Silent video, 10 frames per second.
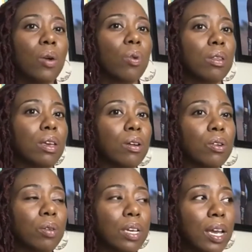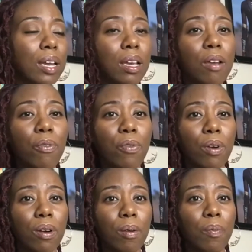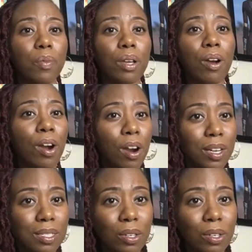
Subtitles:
where they're creating from their hearts.